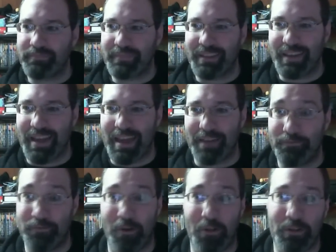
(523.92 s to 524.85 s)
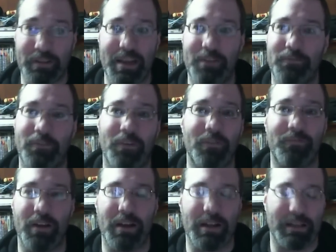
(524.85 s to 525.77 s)
at falling down
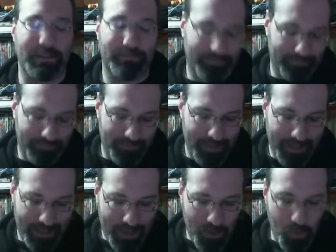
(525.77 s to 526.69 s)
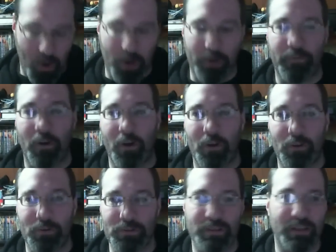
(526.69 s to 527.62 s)

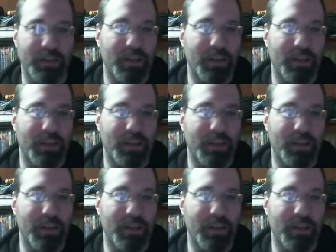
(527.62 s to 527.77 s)
waterfalls,